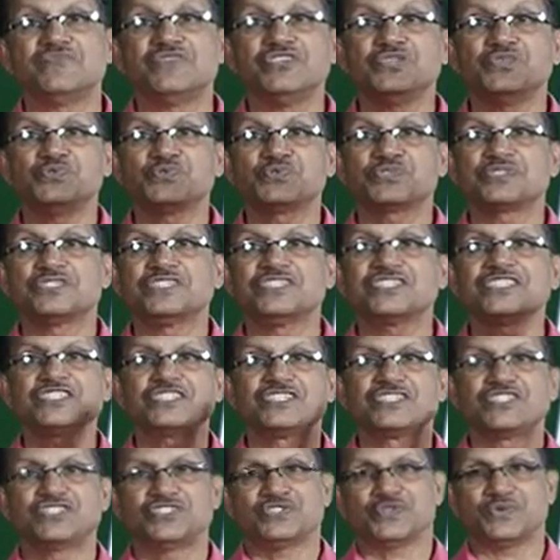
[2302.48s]
we use this
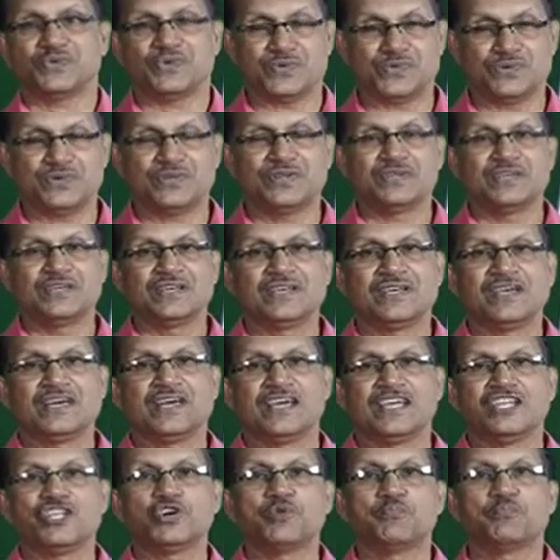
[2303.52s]
tone.
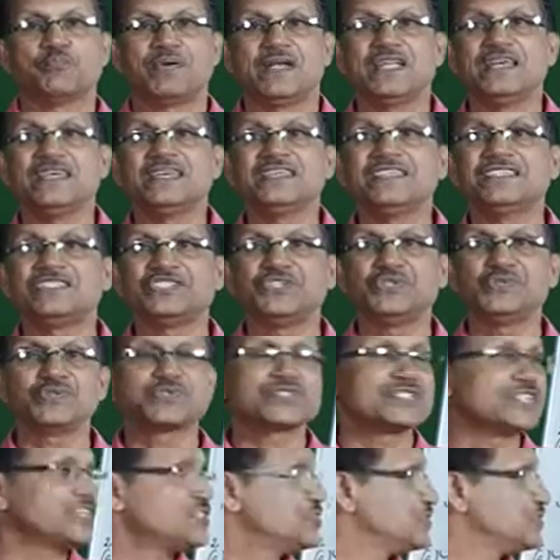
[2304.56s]
Now please use the